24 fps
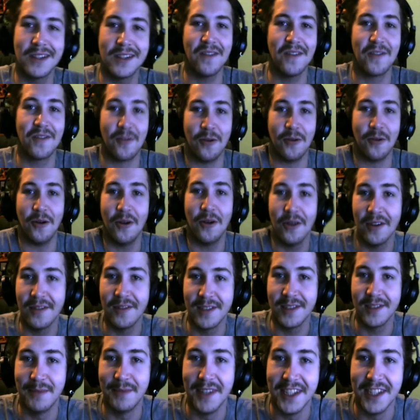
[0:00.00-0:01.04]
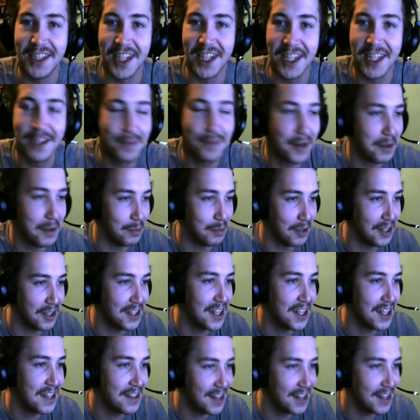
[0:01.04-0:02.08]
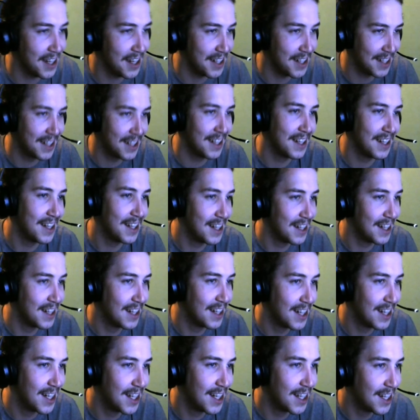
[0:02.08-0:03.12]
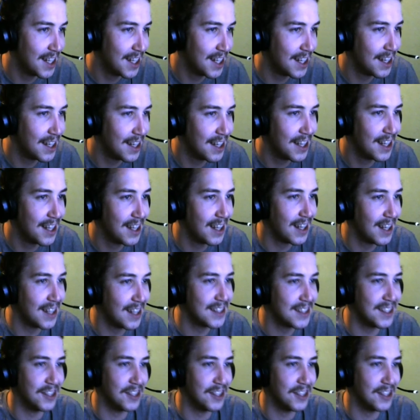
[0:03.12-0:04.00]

off a rogue if he's being chased by a Blood Death Knight? That's